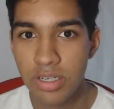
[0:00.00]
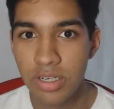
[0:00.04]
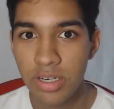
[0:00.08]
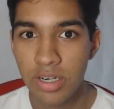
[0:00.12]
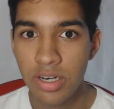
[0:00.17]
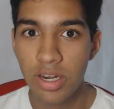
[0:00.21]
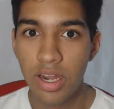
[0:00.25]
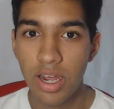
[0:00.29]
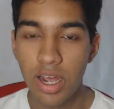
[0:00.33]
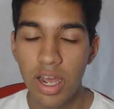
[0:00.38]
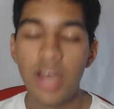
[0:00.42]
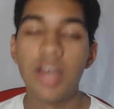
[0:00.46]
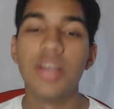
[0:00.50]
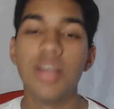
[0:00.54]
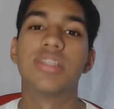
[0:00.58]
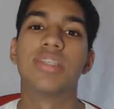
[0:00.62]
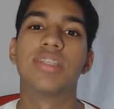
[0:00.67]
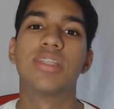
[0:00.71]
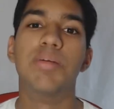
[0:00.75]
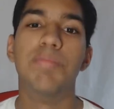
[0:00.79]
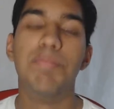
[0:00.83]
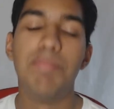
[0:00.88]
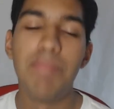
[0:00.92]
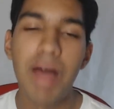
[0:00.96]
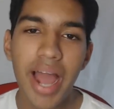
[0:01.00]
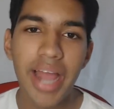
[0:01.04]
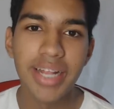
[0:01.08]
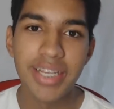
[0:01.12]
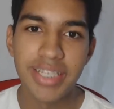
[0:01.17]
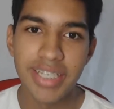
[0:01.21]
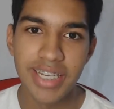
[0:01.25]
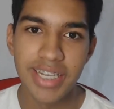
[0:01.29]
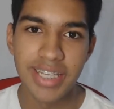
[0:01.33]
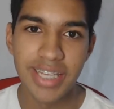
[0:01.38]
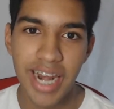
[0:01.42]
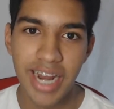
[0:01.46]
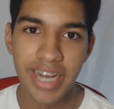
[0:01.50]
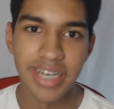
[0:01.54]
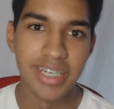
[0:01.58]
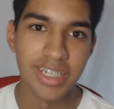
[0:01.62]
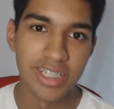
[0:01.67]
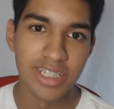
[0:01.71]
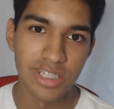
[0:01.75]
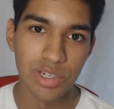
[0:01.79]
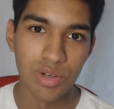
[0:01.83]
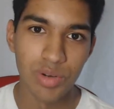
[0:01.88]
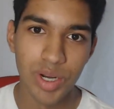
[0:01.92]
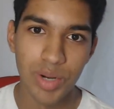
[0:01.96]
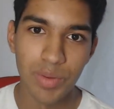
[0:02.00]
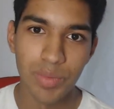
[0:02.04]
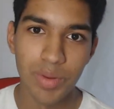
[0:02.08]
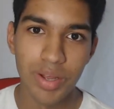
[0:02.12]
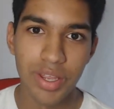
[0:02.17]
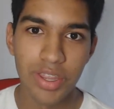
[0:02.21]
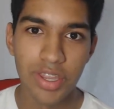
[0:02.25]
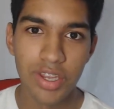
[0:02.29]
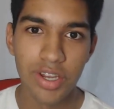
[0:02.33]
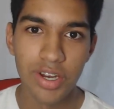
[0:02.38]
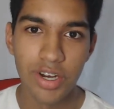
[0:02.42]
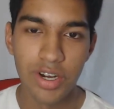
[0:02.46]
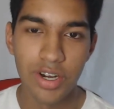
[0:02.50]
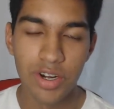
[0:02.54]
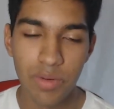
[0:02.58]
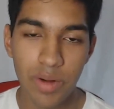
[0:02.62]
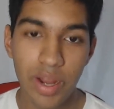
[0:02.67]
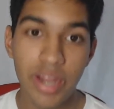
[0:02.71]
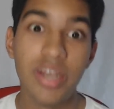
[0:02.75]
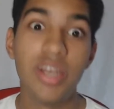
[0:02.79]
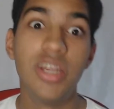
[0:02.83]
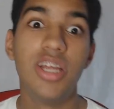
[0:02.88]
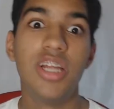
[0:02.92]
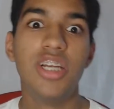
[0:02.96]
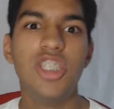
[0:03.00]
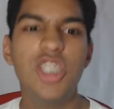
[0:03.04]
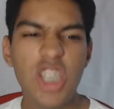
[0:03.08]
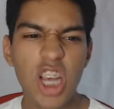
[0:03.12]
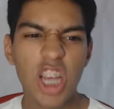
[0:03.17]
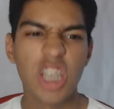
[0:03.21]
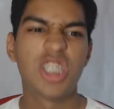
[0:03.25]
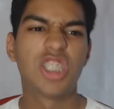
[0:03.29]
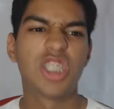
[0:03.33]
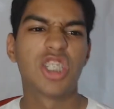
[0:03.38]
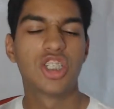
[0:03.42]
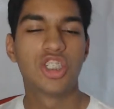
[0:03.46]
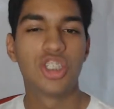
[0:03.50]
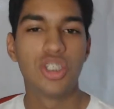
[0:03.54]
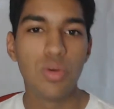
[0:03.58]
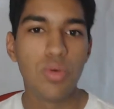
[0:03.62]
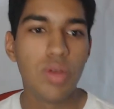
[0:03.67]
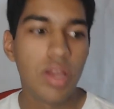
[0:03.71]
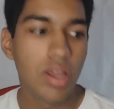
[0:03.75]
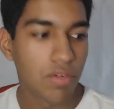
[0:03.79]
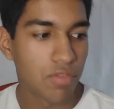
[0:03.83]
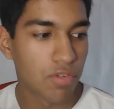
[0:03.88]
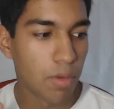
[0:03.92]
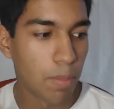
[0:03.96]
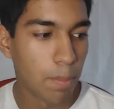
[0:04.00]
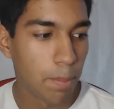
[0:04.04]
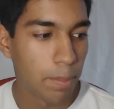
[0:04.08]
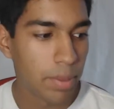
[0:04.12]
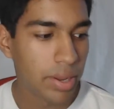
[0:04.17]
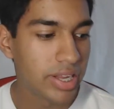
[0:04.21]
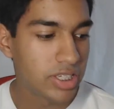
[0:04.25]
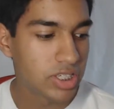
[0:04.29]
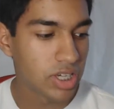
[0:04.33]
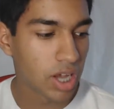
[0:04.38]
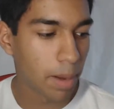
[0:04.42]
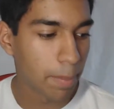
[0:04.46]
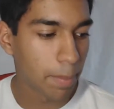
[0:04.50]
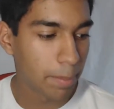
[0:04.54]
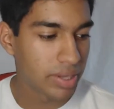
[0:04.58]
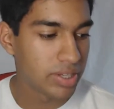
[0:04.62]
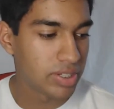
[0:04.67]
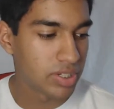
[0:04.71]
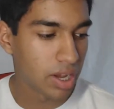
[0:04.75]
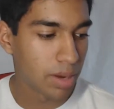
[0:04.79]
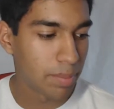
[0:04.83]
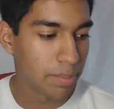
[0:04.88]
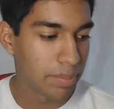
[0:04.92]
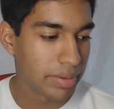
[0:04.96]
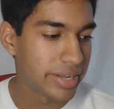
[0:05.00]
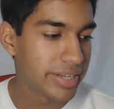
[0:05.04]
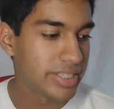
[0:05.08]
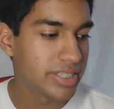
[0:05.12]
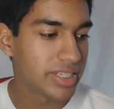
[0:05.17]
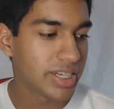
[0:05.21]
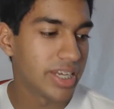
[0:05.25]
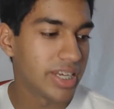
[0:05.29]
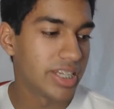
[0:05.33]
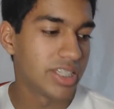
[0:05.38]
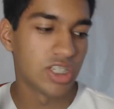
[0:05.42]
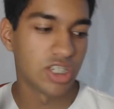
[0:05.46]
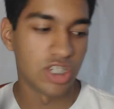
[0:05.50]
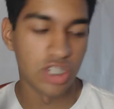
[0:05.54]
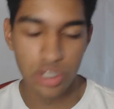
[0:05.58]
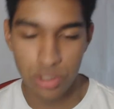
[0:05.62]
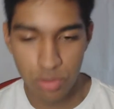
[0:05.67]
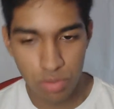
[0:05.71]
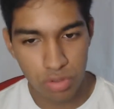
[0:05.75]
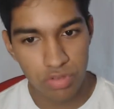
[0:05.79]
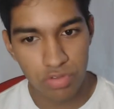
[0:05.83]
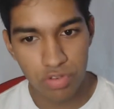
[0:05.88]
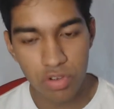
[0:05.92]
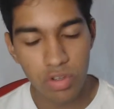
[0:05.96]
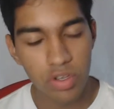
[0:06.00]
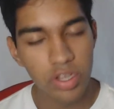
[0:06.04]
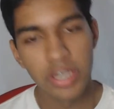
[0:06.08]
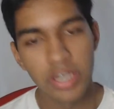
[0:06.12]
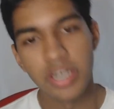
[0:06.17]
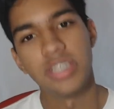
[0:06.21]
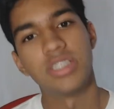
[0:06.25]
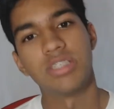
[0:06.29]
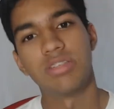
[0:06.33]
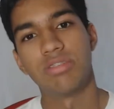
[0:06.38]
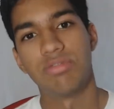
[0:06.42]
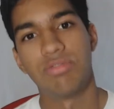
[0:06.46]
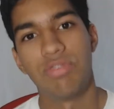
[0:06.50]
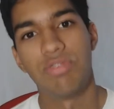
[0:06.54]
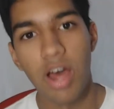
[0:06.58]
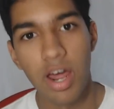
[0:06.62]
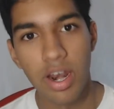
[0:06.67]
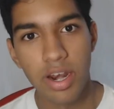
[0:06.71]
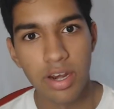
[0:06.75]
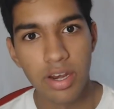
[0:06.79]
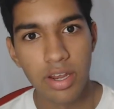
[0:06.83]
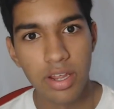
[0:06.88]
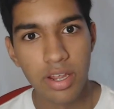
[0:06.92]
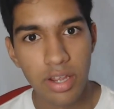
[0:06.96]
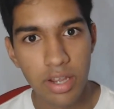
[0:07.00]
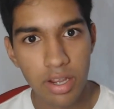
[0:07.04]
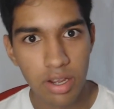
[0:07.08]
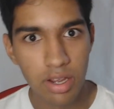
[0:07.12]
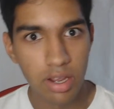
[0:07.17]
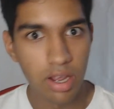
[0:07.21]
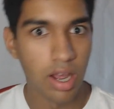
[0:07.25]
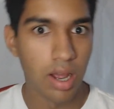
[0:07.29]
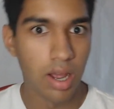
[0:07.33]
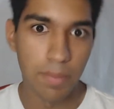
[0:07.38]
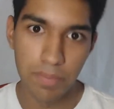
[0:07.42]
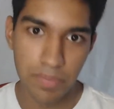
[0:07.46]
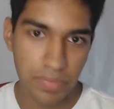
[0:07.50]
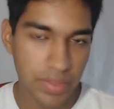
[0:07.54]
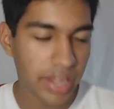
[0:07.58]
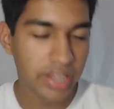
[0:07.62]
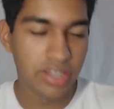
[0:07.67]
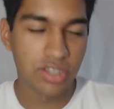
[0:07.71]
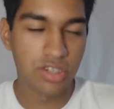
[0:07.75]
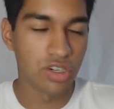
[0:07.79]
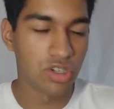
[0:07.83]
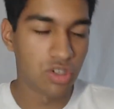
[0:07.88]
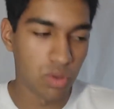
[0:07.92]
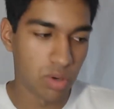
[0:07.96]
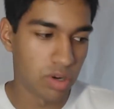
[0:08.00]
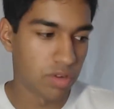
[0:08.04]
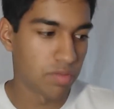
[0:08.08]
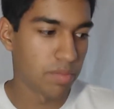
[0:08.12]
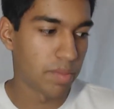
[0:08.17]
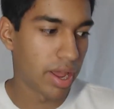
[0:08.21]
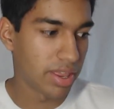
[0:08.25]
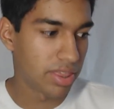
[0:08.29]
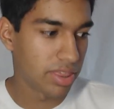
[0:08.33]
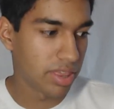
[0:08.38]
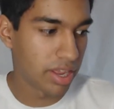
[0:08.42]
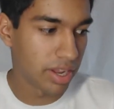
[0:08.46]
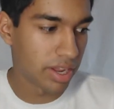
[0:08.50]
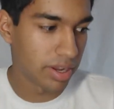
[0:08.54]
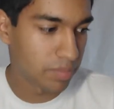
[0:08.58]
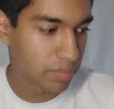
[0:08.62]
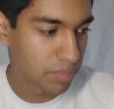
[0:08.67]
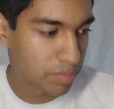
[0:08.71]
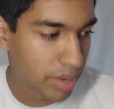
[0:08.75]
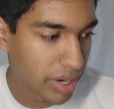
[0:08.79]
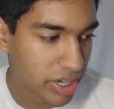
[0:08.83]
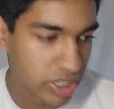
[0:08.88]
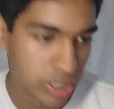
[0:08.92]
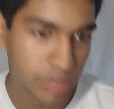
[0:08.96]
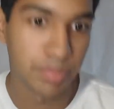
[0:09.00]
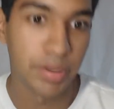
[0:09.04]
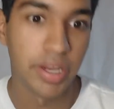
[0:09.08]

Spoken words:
it's the mindset that I disagree with, right? Just shooting for bids on bids on bids isn't useful and isn't fun. That's just sort of my thing, my spiel.